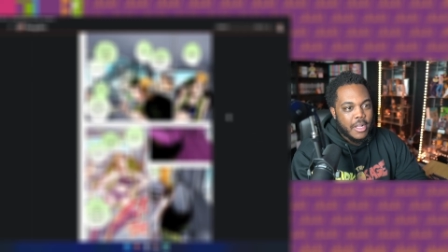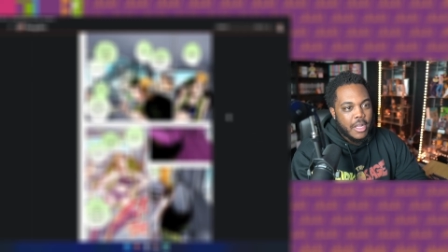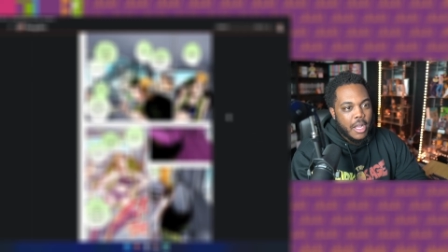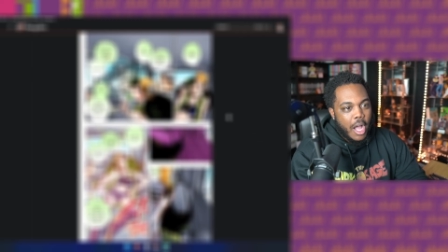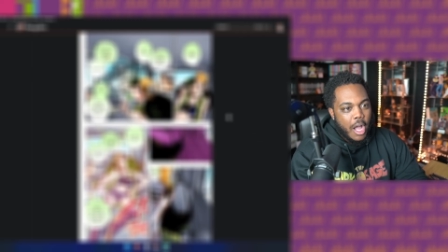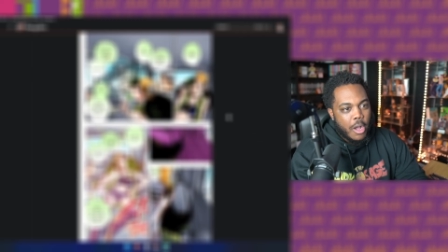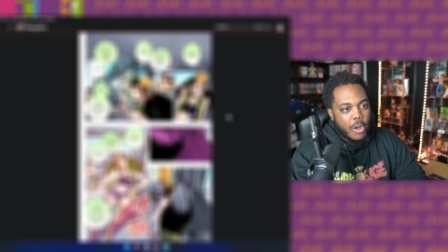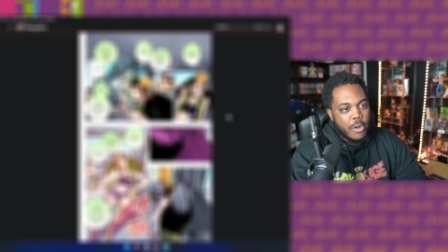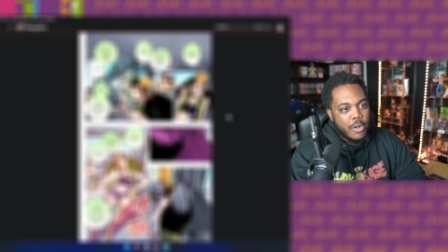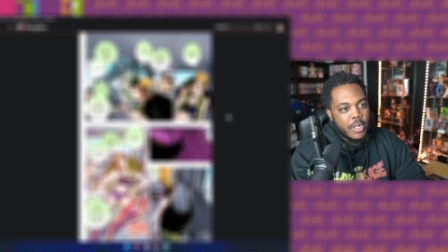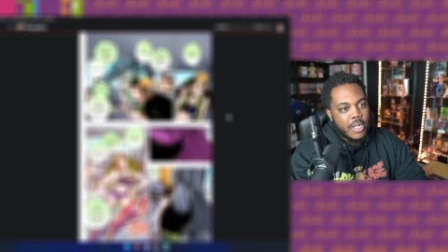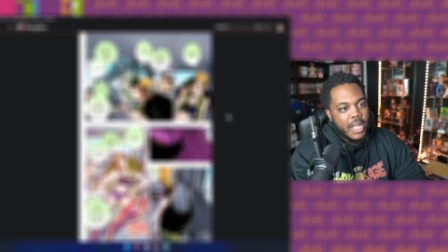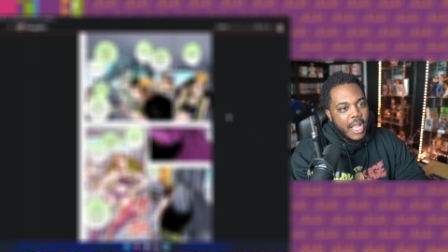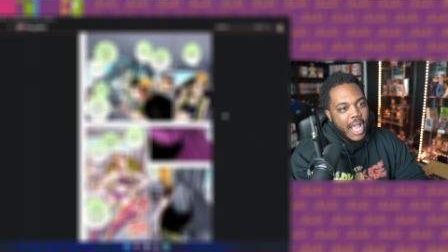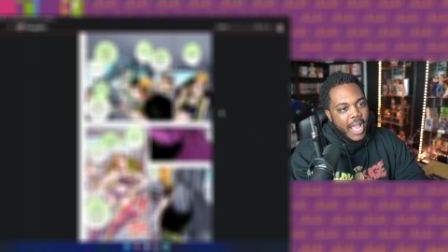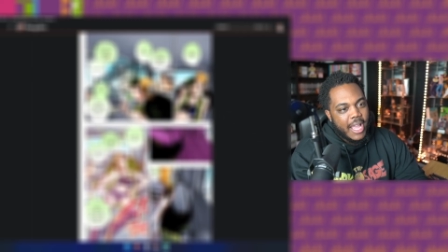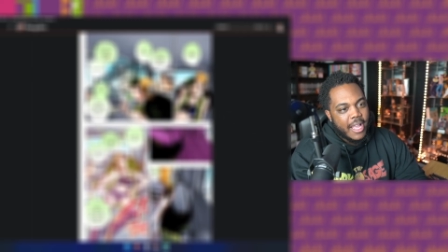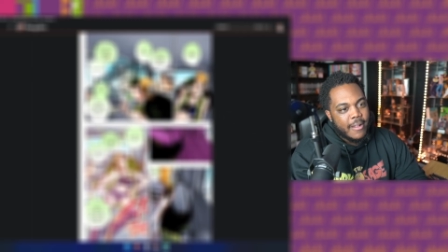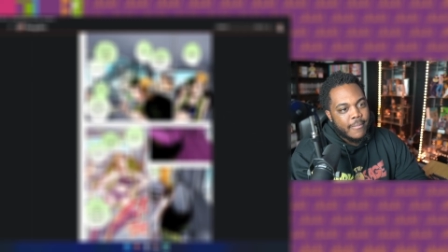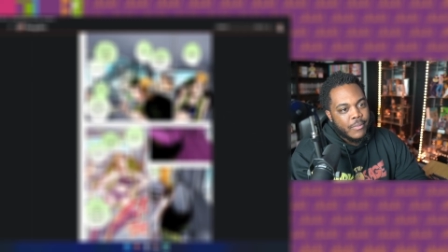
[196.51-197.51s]
Oh,
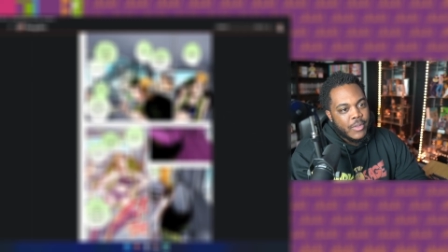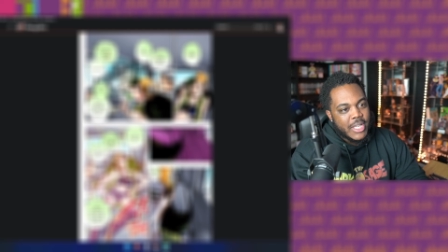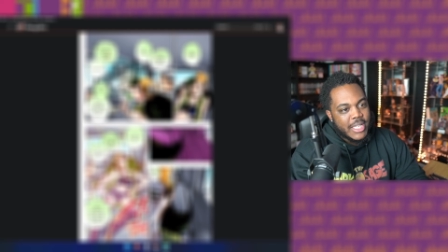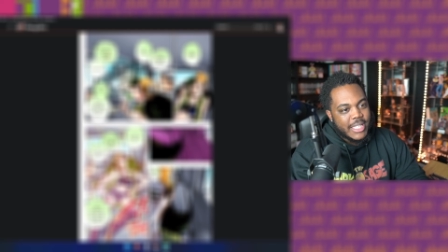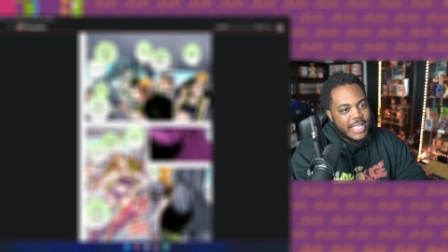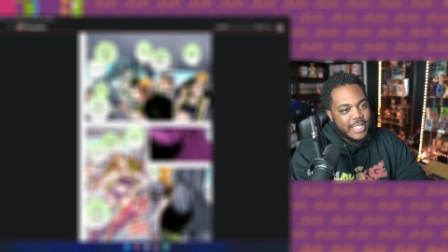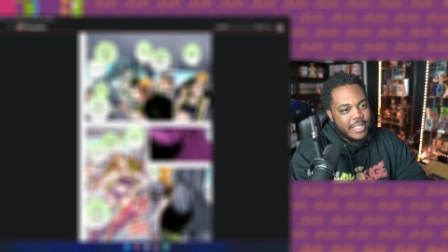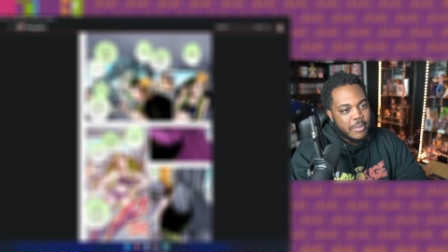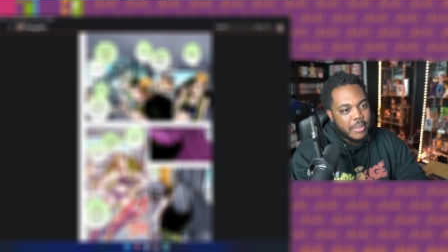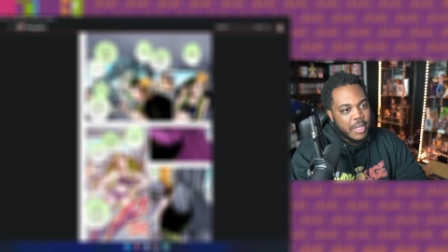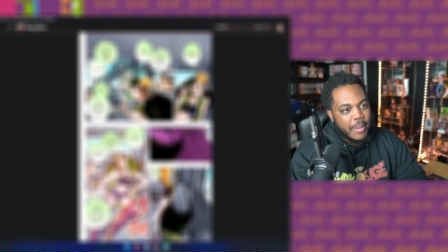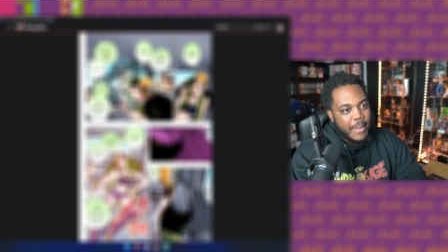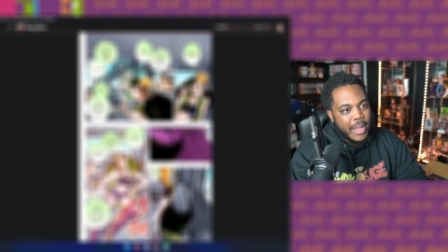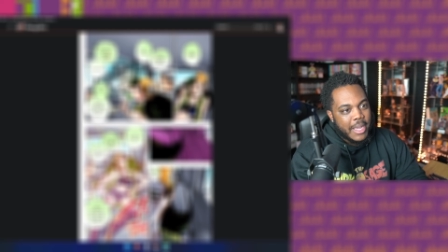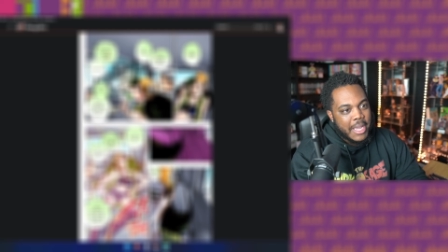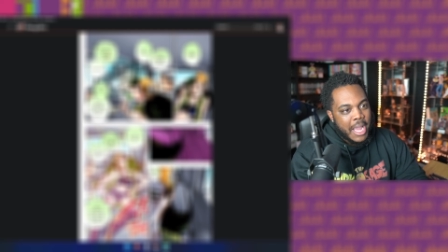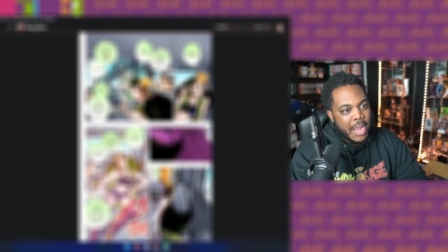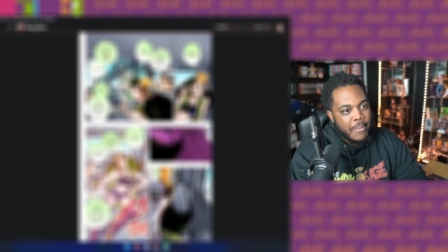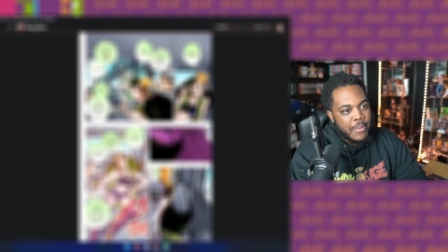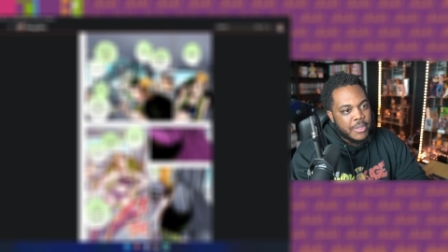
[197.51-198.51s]
hey, he said something about
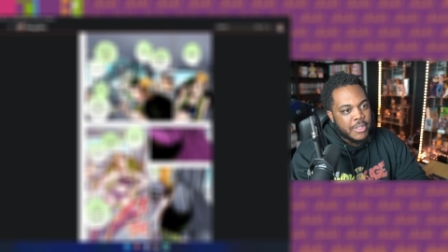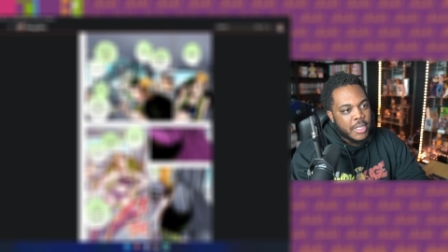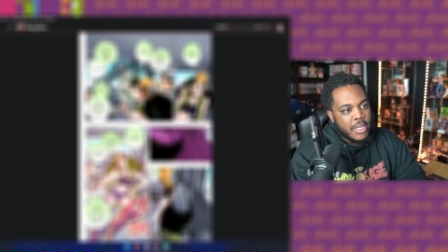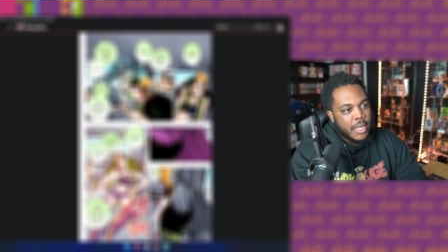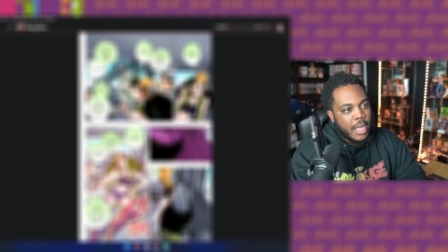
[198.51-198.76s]
cameras.